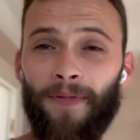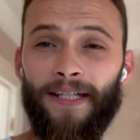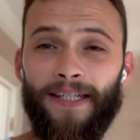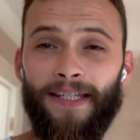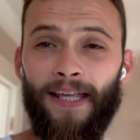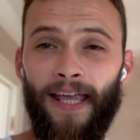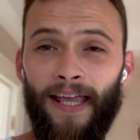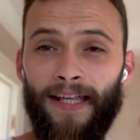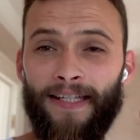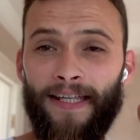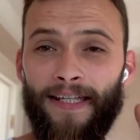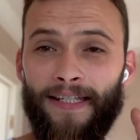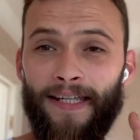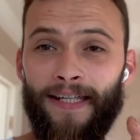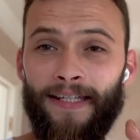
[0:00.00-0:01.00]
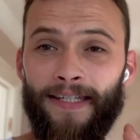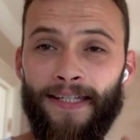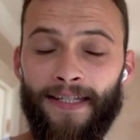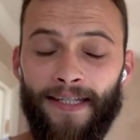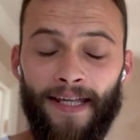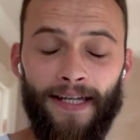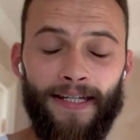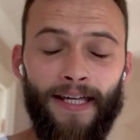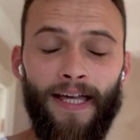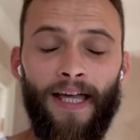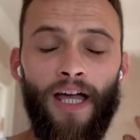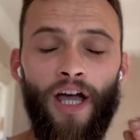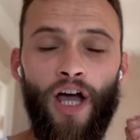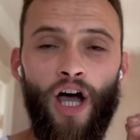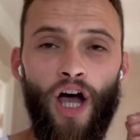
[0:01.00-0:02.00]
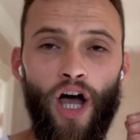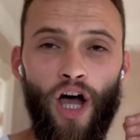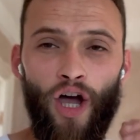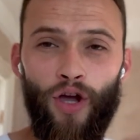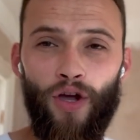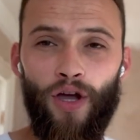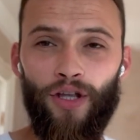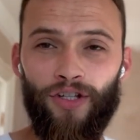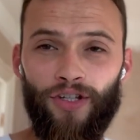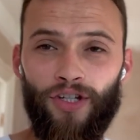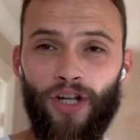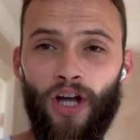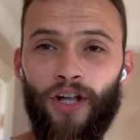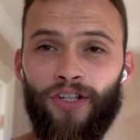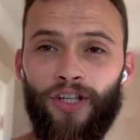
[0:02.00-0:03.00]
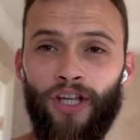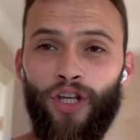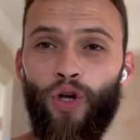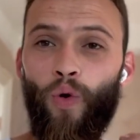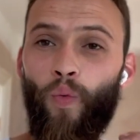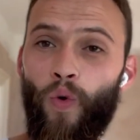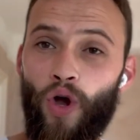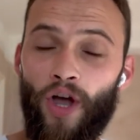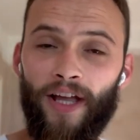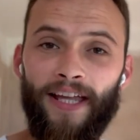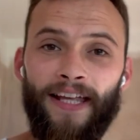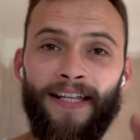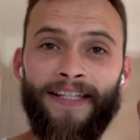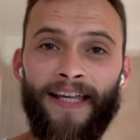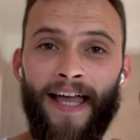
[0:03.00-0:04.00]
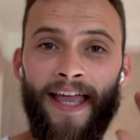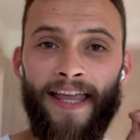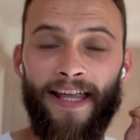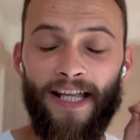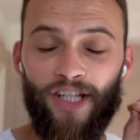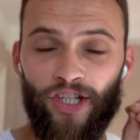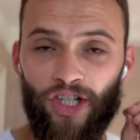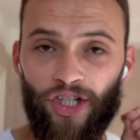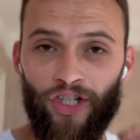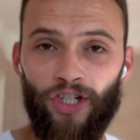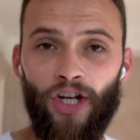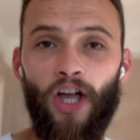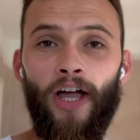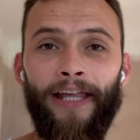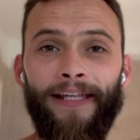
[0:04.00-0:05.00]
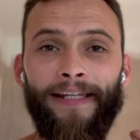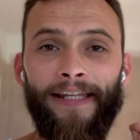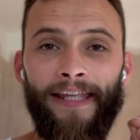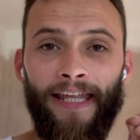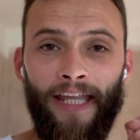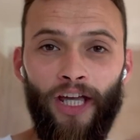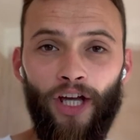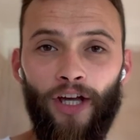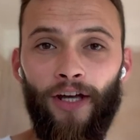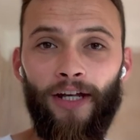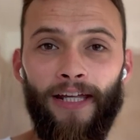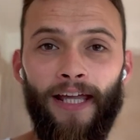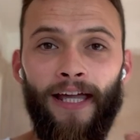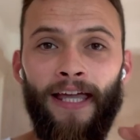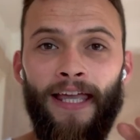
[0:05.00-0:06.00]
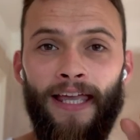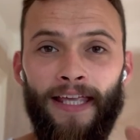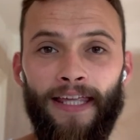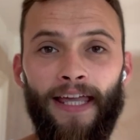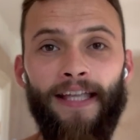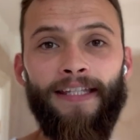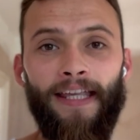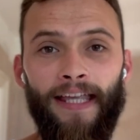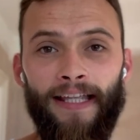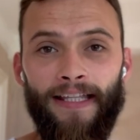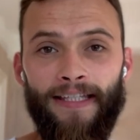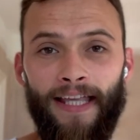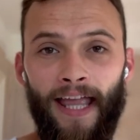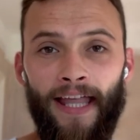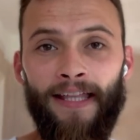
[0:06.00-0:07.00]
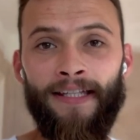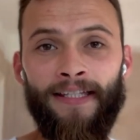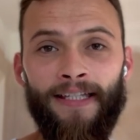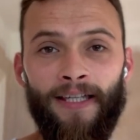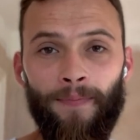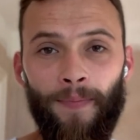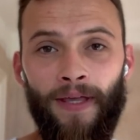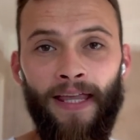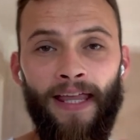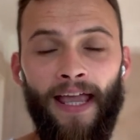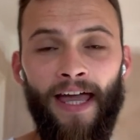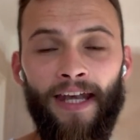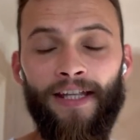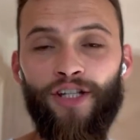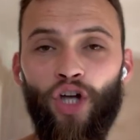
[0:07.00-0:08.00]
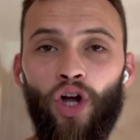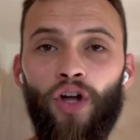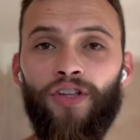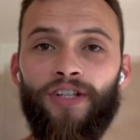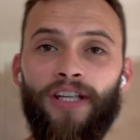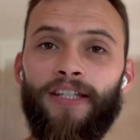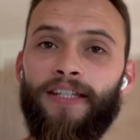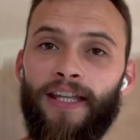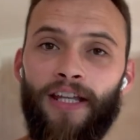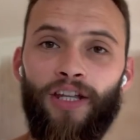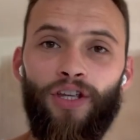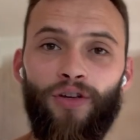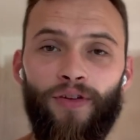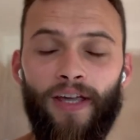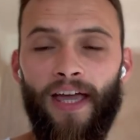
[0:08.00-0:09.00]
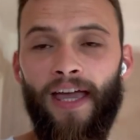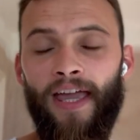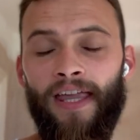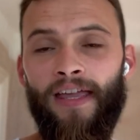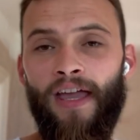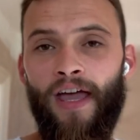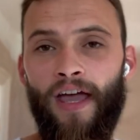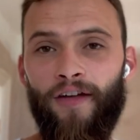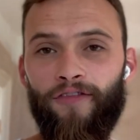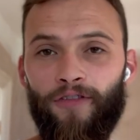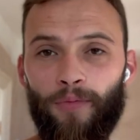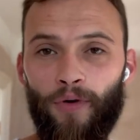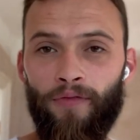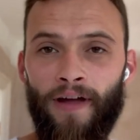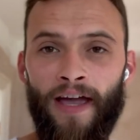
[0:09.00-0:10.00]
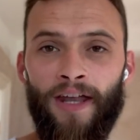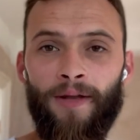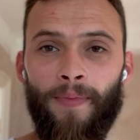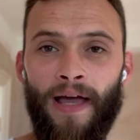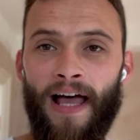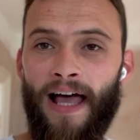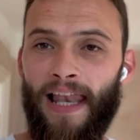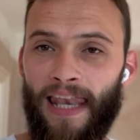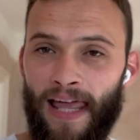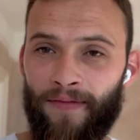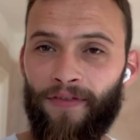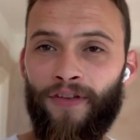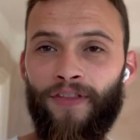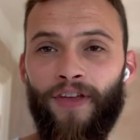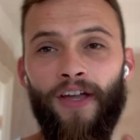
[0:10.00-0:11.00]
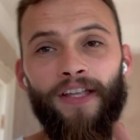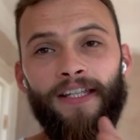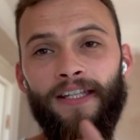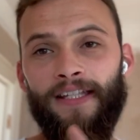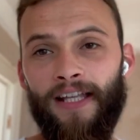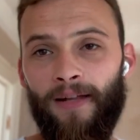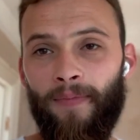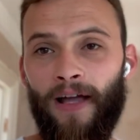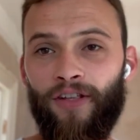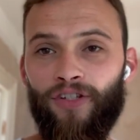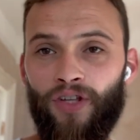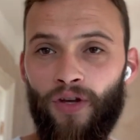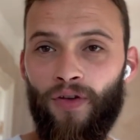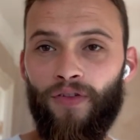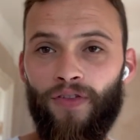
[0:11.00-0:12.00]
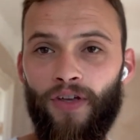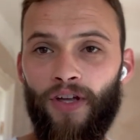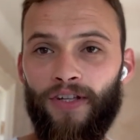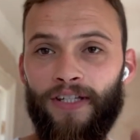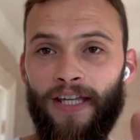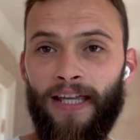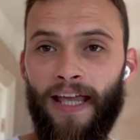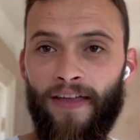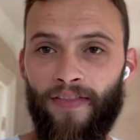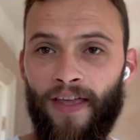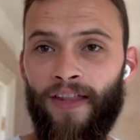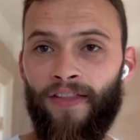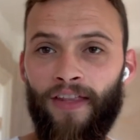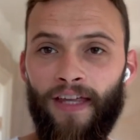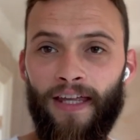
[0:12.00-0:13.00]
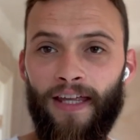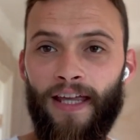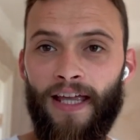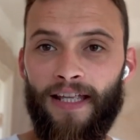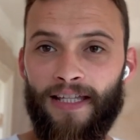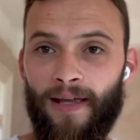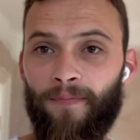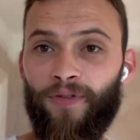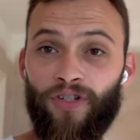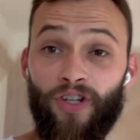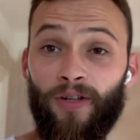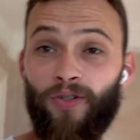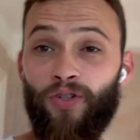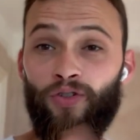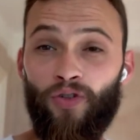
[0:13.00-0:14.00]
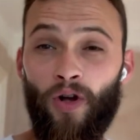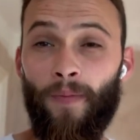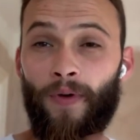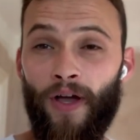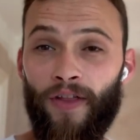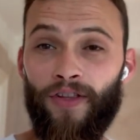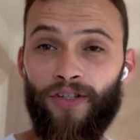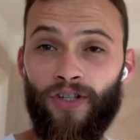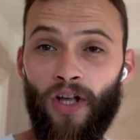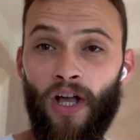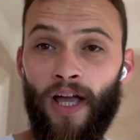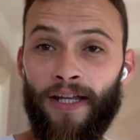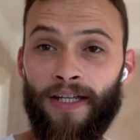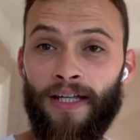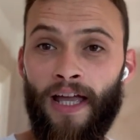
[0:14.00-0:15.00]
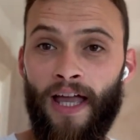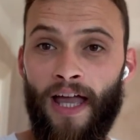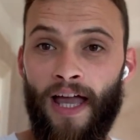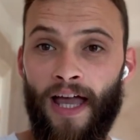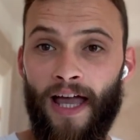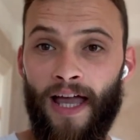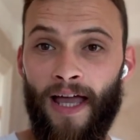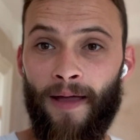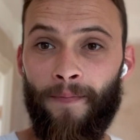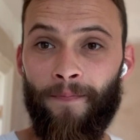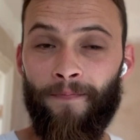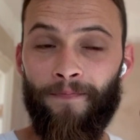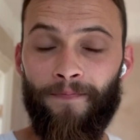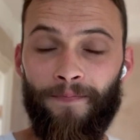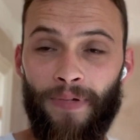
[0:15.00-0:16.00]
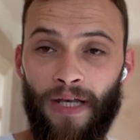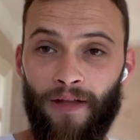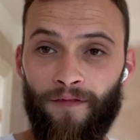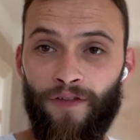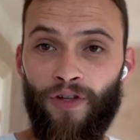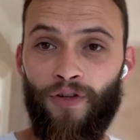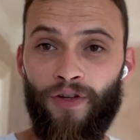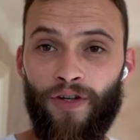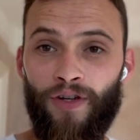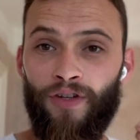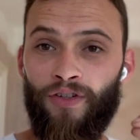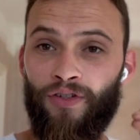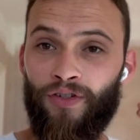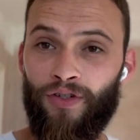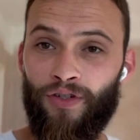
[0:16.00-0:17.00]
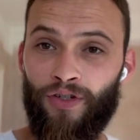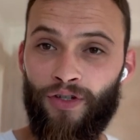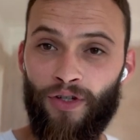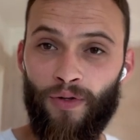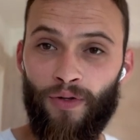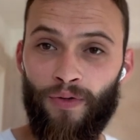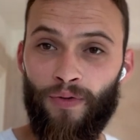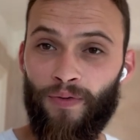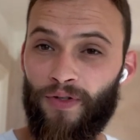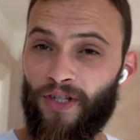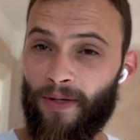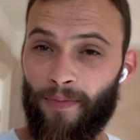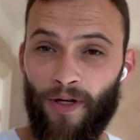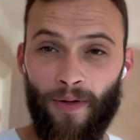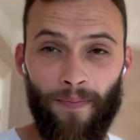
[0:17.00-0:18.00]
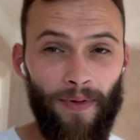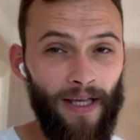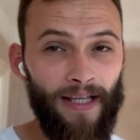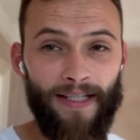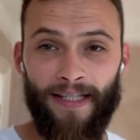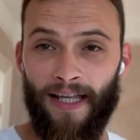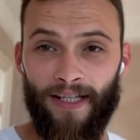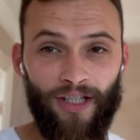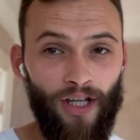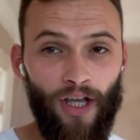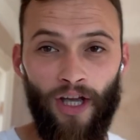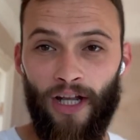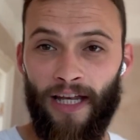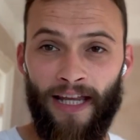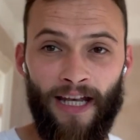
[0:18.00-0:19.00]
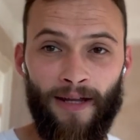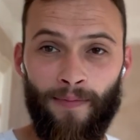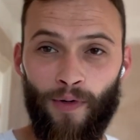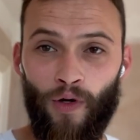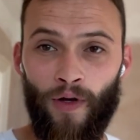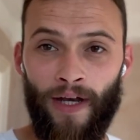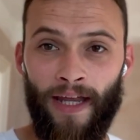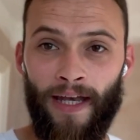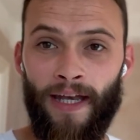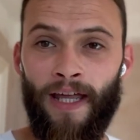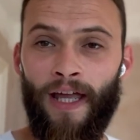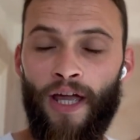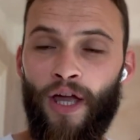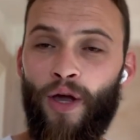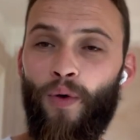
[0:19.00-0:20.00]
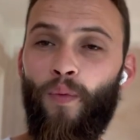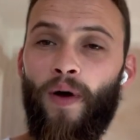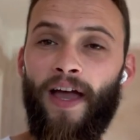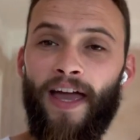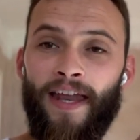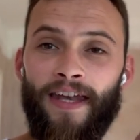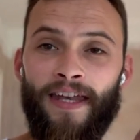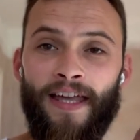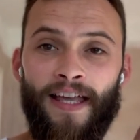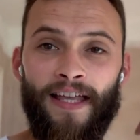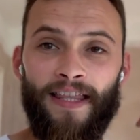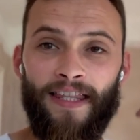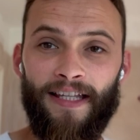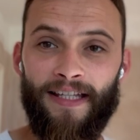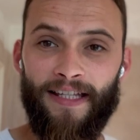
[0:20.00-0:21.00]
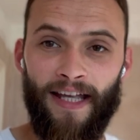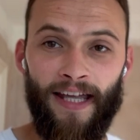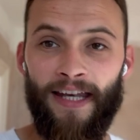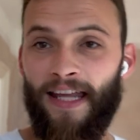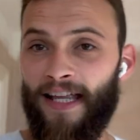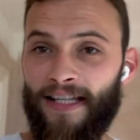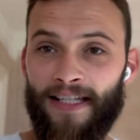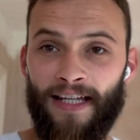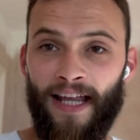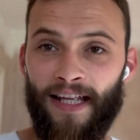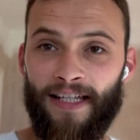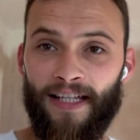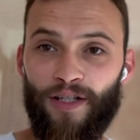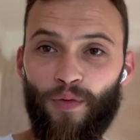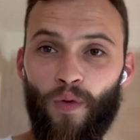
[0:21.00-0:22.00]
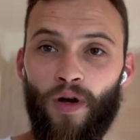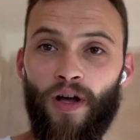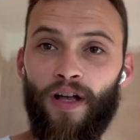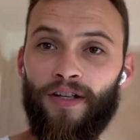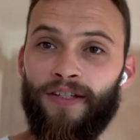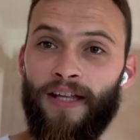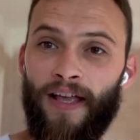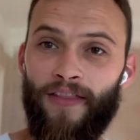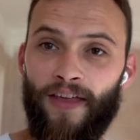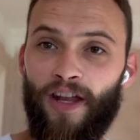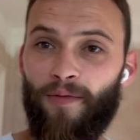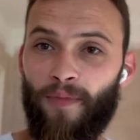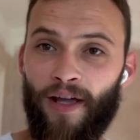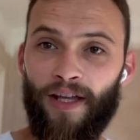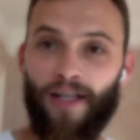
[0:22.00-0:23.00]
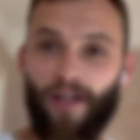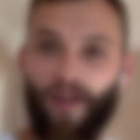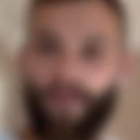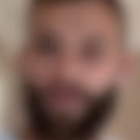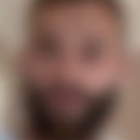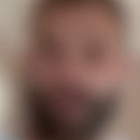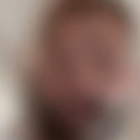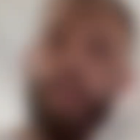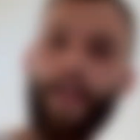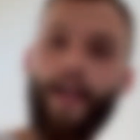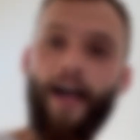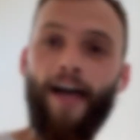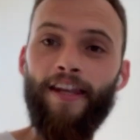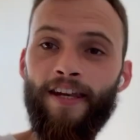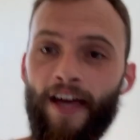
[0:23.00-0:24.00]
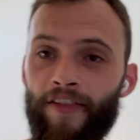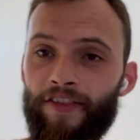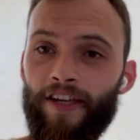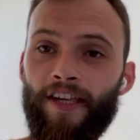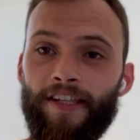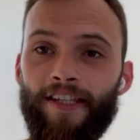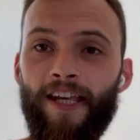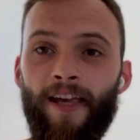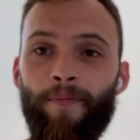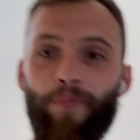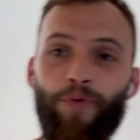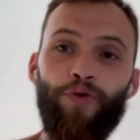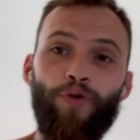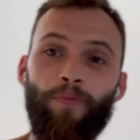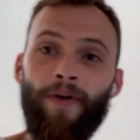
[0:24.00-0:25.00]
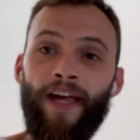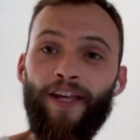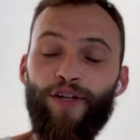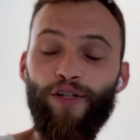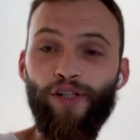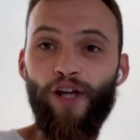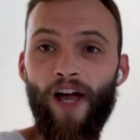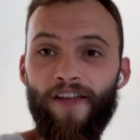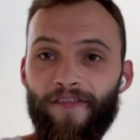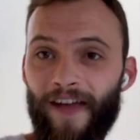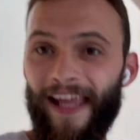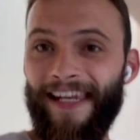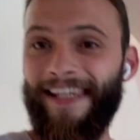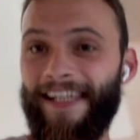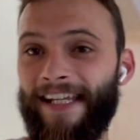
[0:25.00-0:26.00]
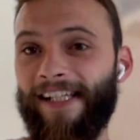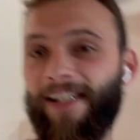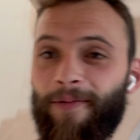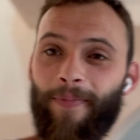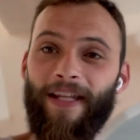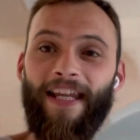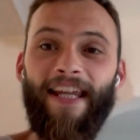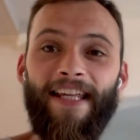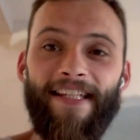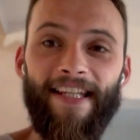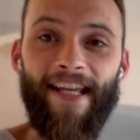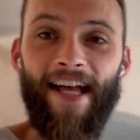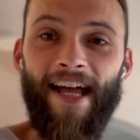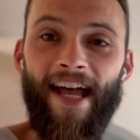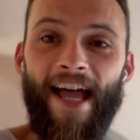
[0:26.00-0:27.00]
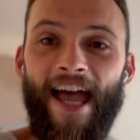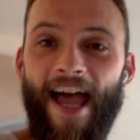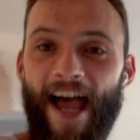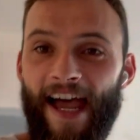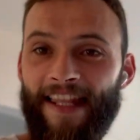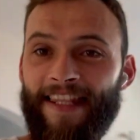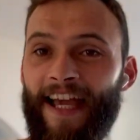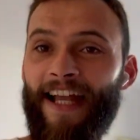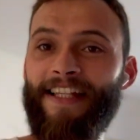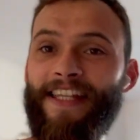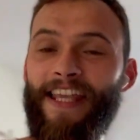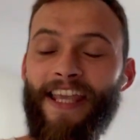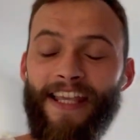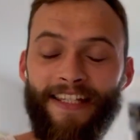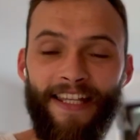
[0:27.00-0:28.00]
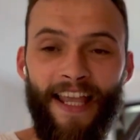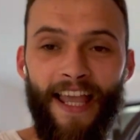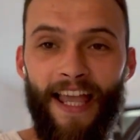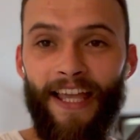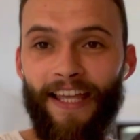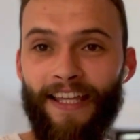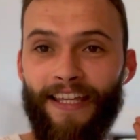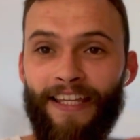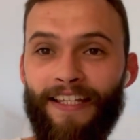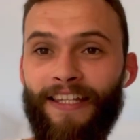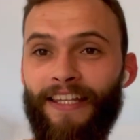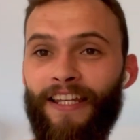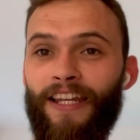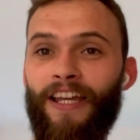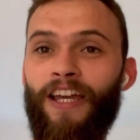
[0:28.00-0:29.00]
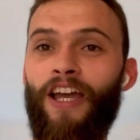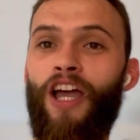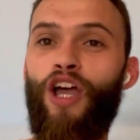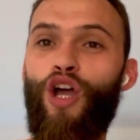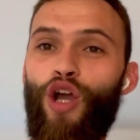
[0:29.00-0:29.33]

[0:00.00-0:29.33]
six is consider starting your working day slightly earlier. Yes, it tends to be at its hottest in the UK from around about 11:30 till about 2:30, and then the temperature starts to drop either side. But if you can do some of your bigger sets early in the morning when the sun isn't at its worst, that'll make your life a lot easier. Another tip which will make your life a little bit easier, and that is consider